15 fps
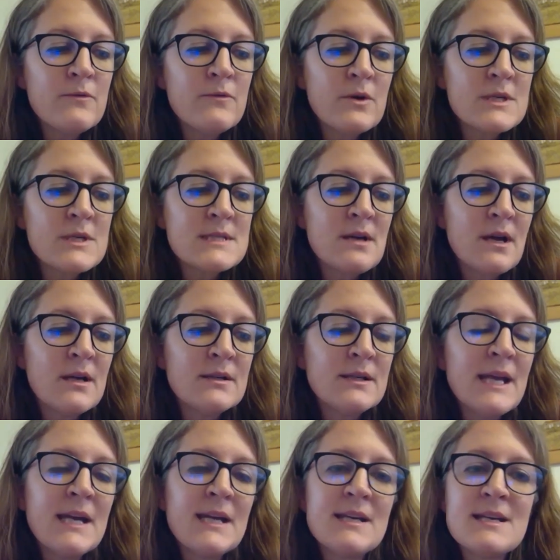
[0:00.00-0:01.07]
focused on
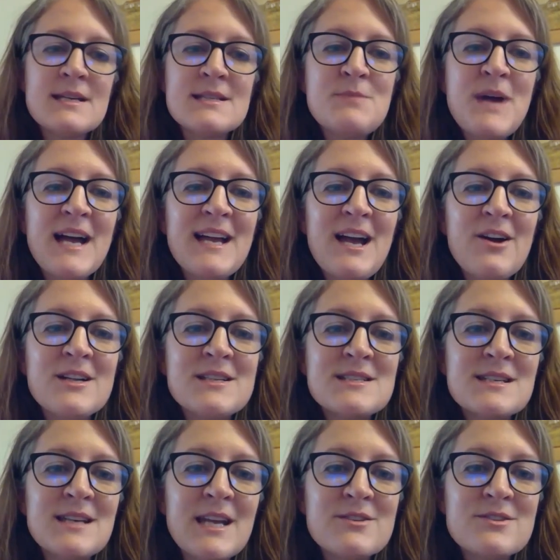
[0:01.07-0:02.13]
getting kids back out
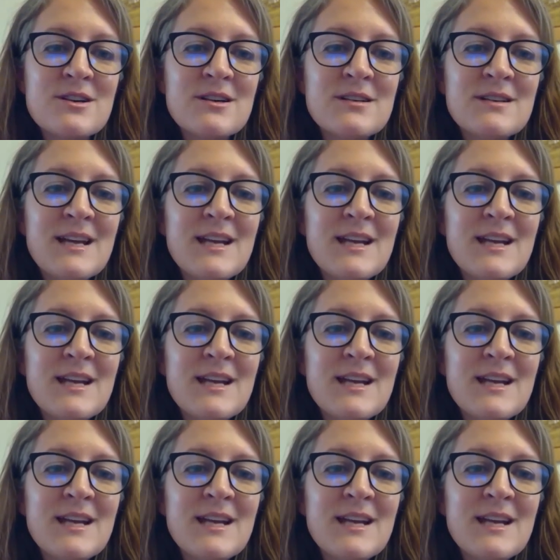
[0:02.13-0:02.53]
into nature,